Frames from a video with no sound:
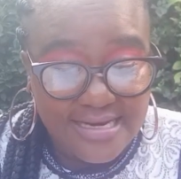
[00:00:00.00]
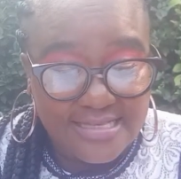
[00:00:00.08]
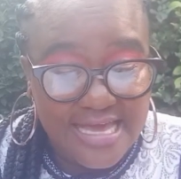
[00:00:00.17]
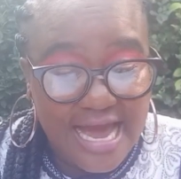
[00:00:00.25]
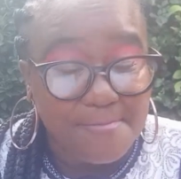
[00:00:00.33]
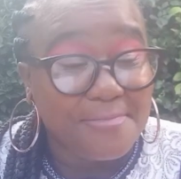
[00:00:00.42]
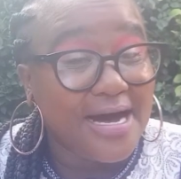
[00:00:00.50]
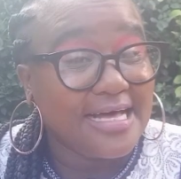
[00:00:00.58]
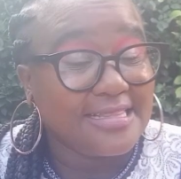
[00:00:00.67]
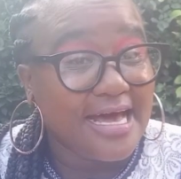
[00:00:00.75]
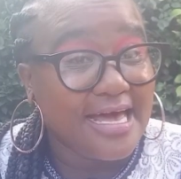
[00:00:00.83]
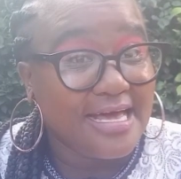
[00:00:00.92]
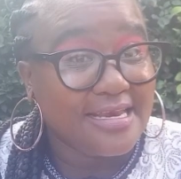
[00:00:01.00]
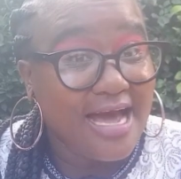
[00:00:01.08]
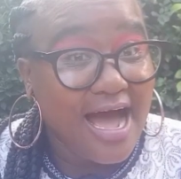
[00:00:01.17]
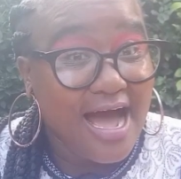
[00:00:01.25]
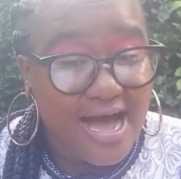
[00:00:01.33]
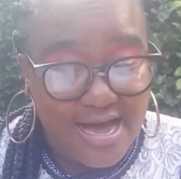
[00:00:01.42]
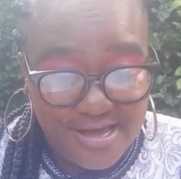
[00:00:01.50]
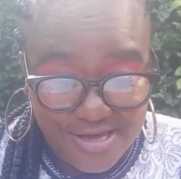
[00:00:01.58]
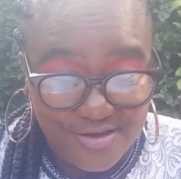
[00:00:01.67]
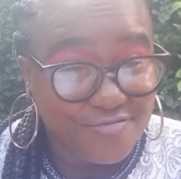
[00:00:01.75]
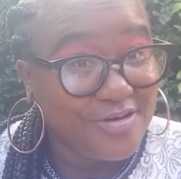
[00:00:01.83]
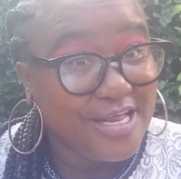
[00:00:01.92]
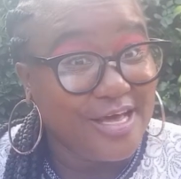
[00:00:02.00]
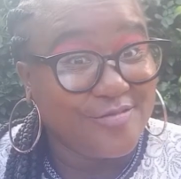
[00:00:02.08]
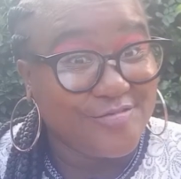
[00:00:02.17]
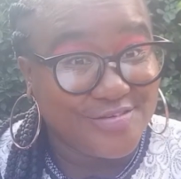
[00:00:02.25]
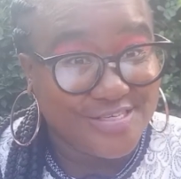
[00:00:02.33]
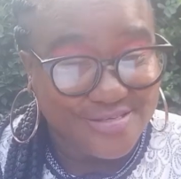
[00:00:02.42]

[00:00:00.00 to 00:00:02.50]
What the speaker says: their mother and I have lived.